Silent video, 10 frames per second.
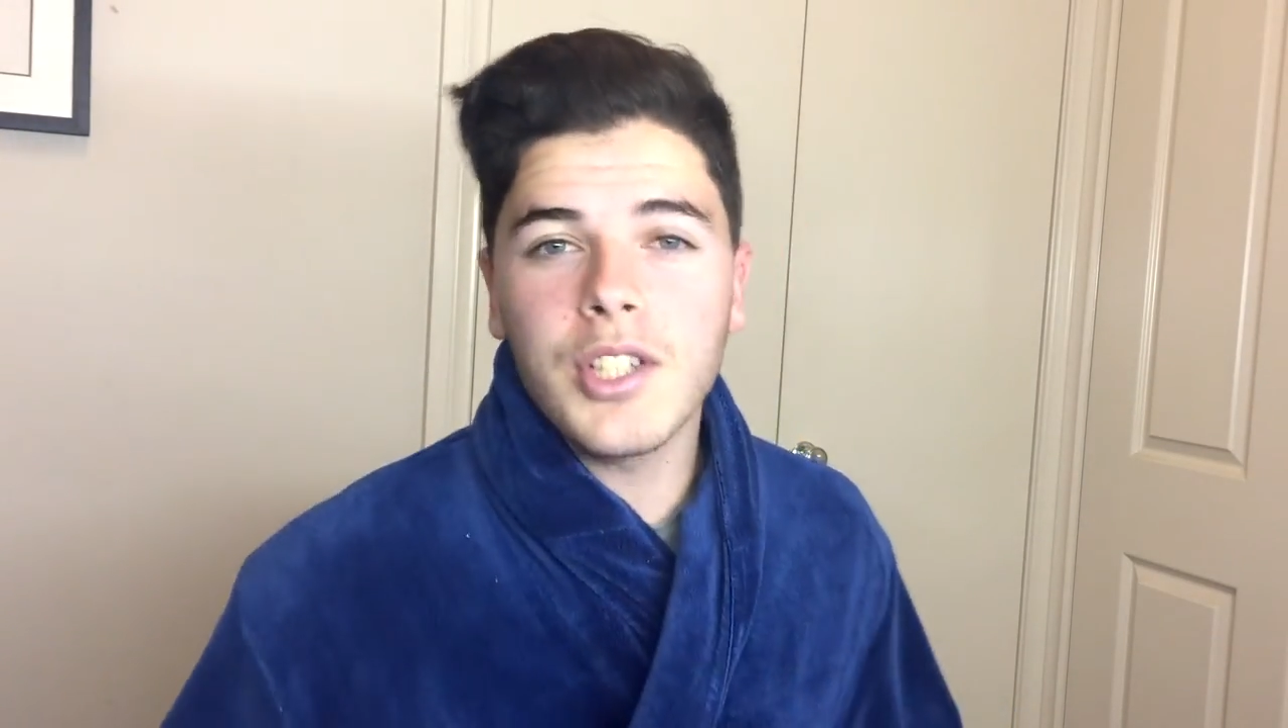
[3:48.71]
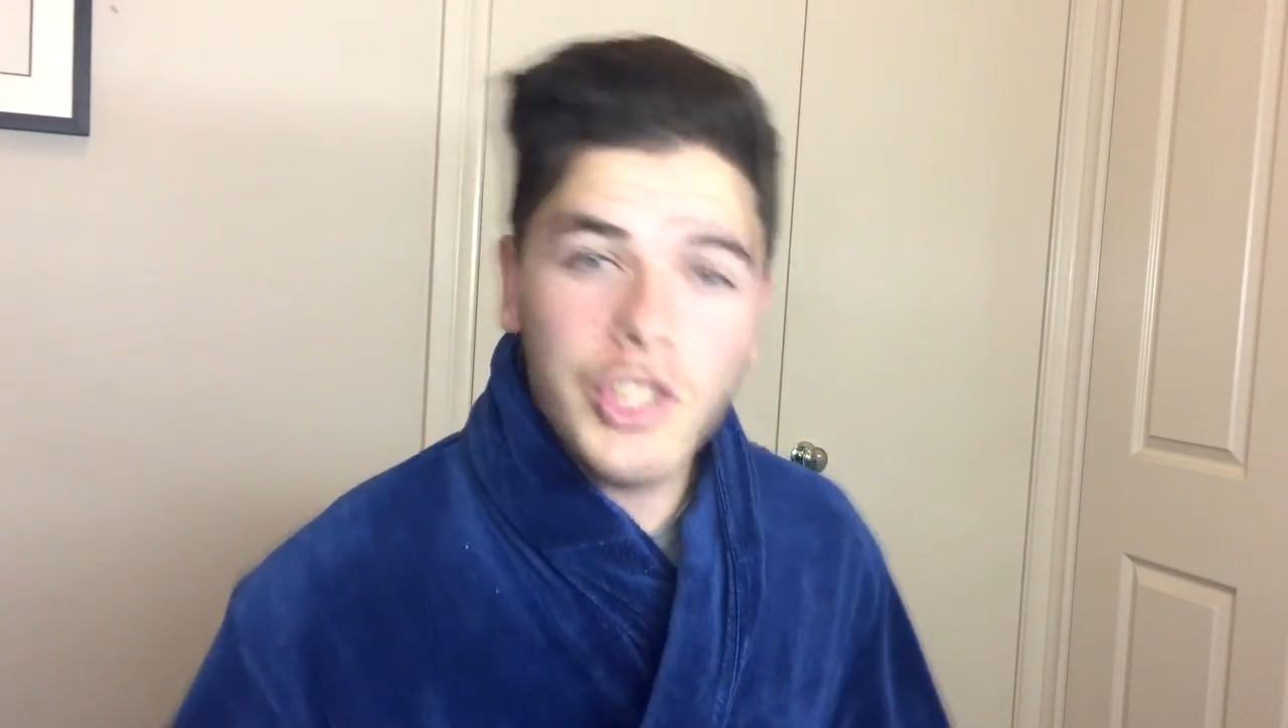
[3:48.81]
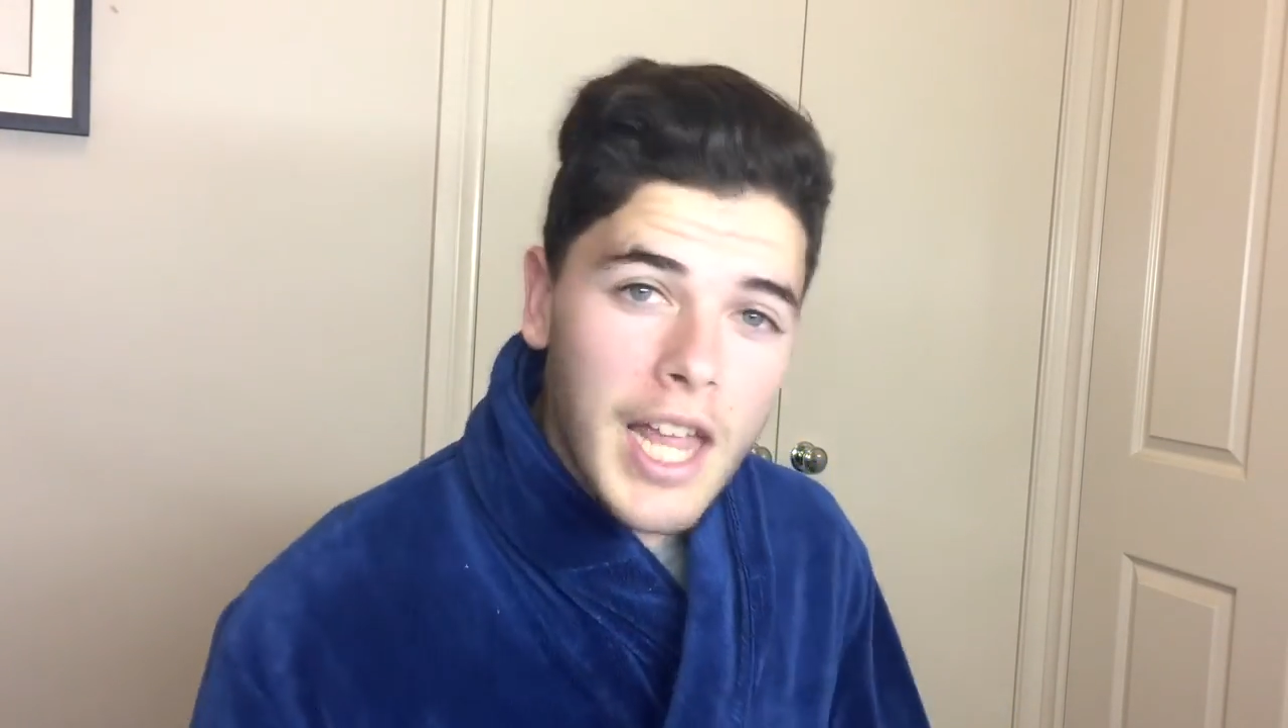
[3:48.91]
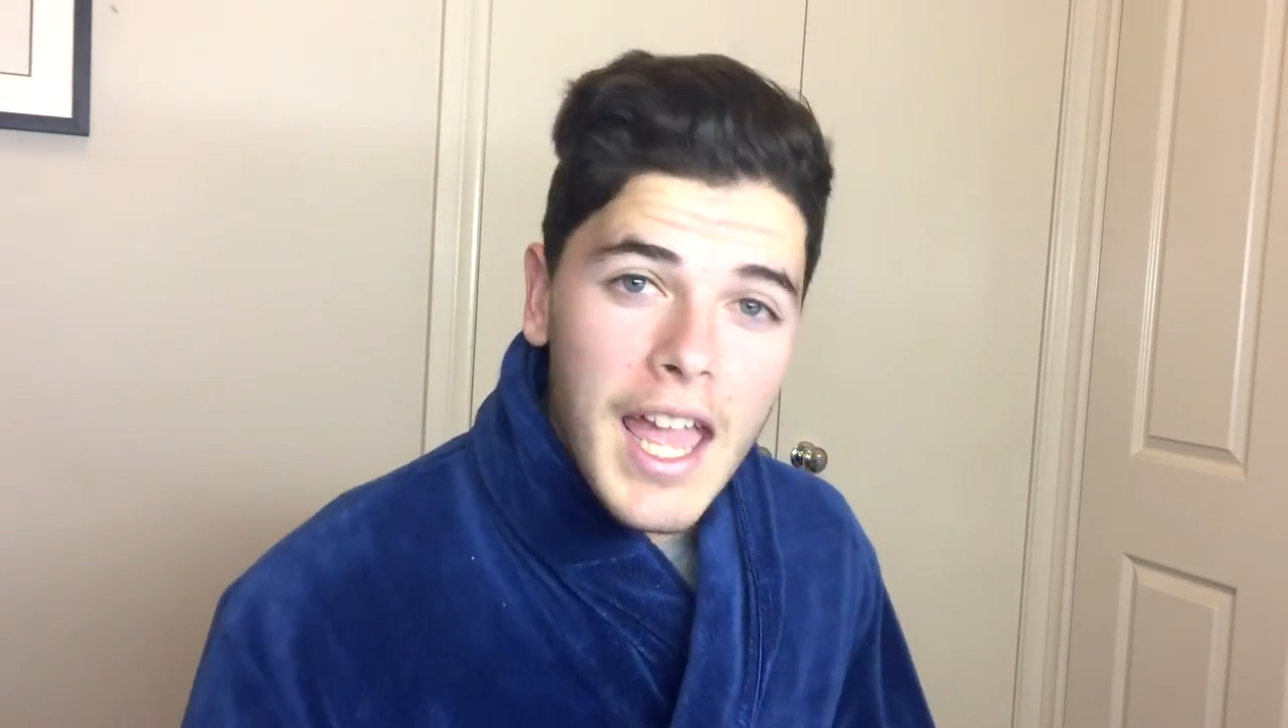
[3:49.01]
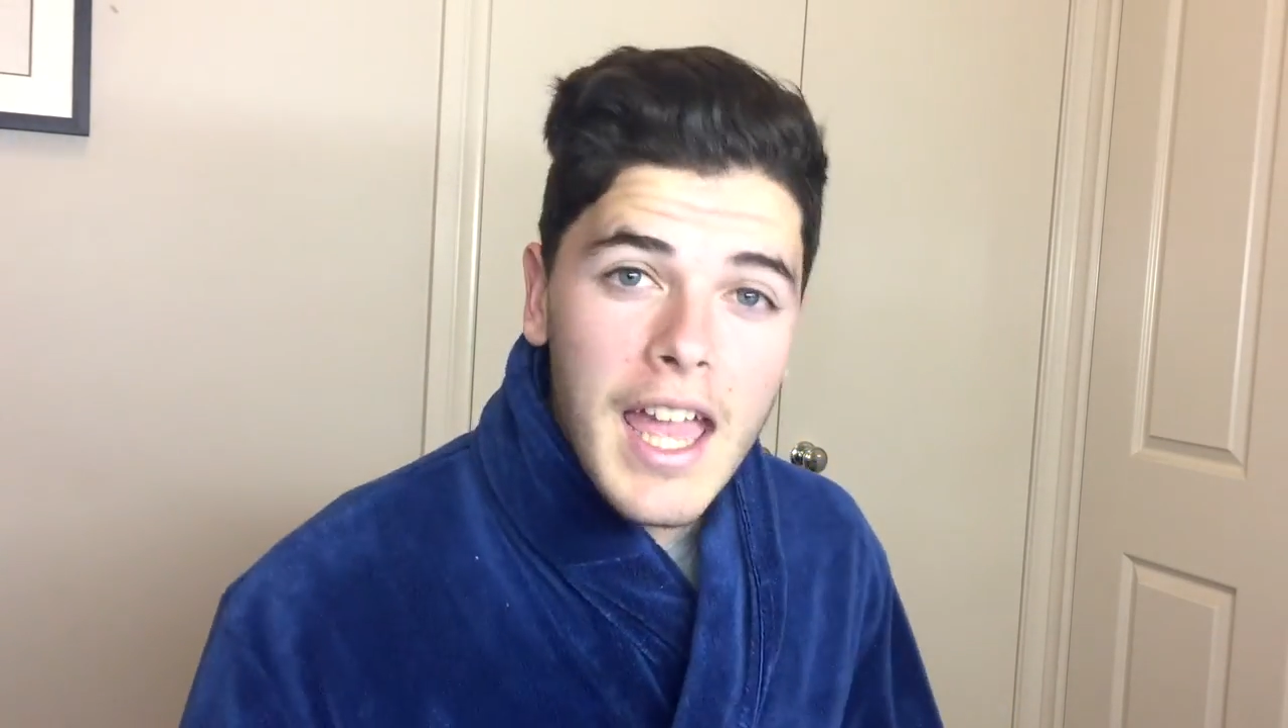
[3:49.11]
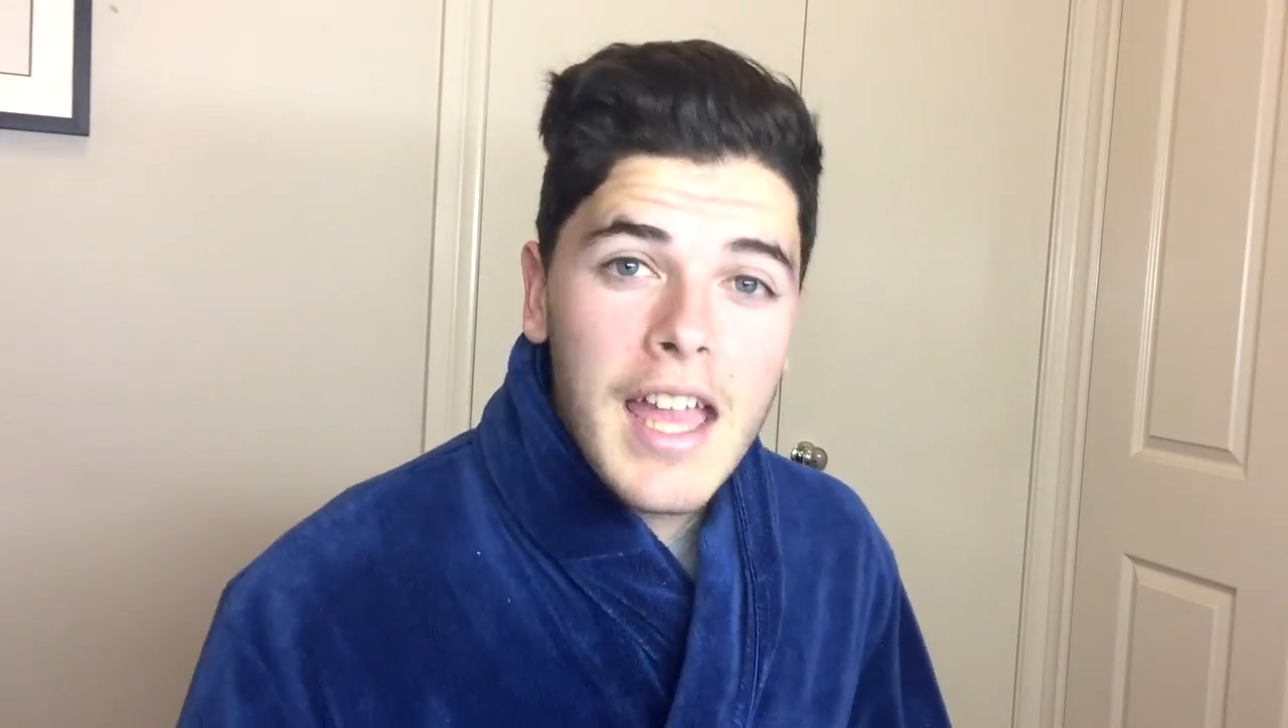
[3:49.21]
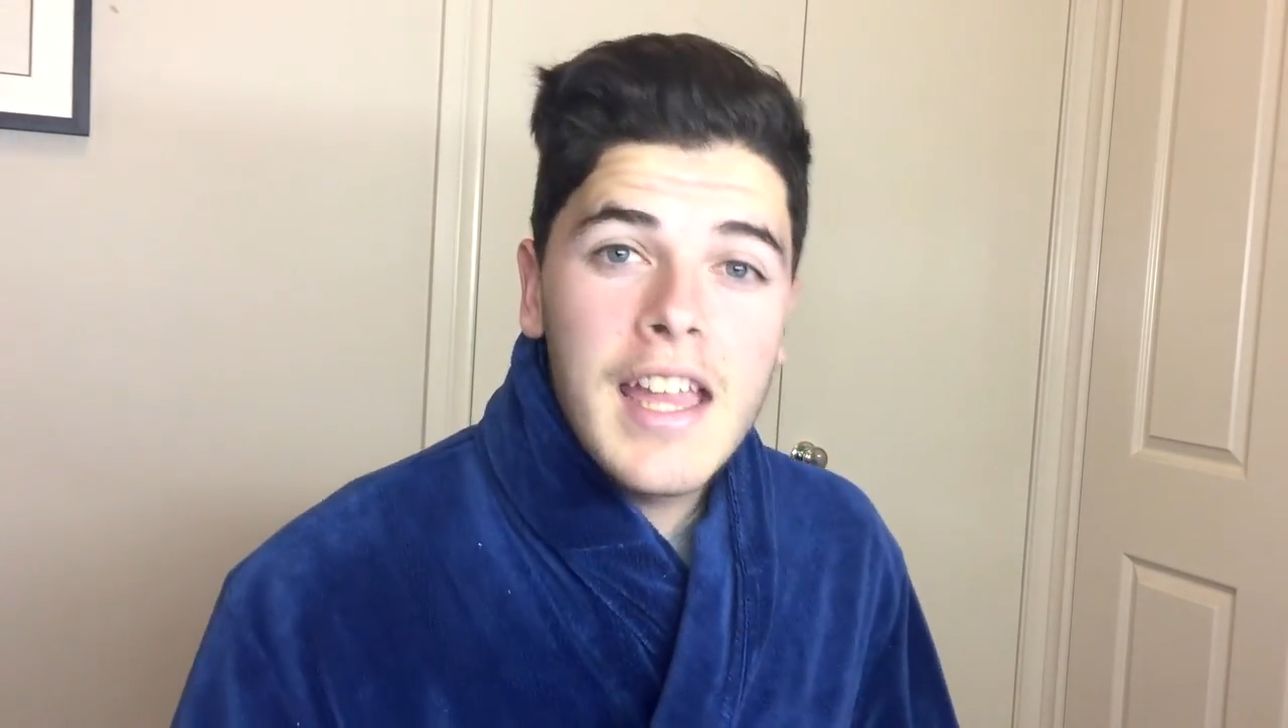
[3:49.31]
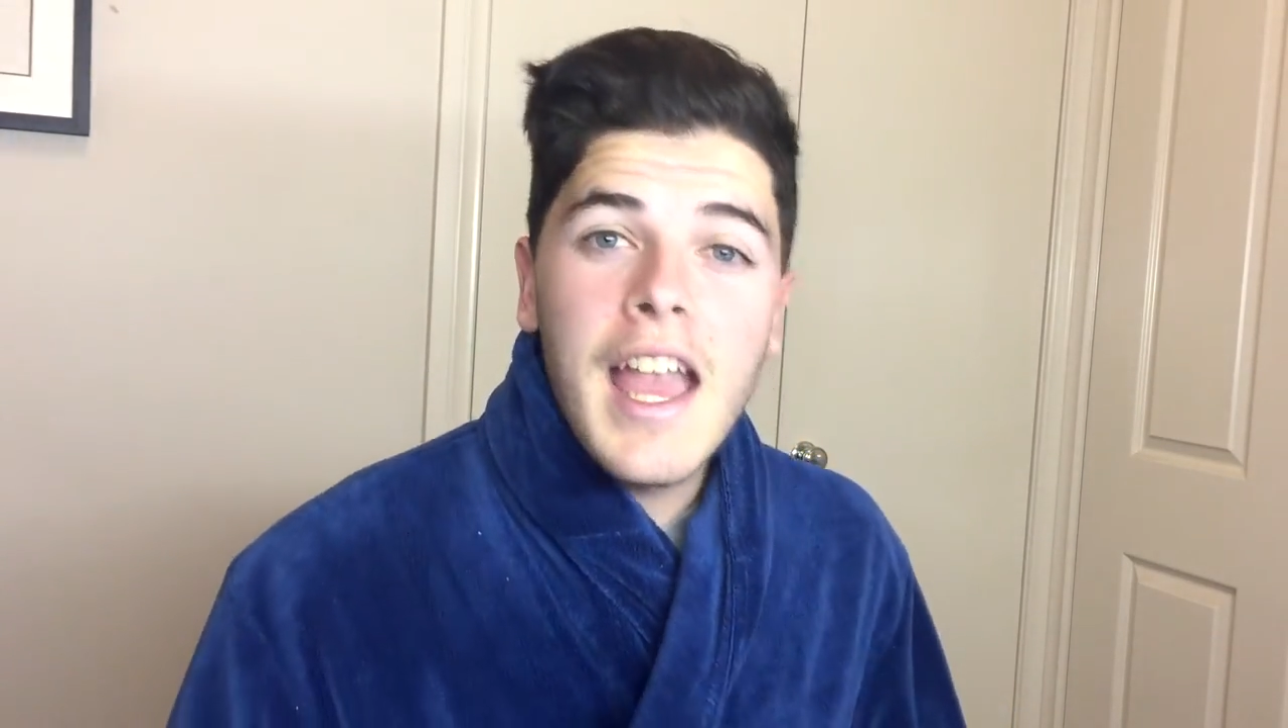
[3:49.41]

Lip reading: and share.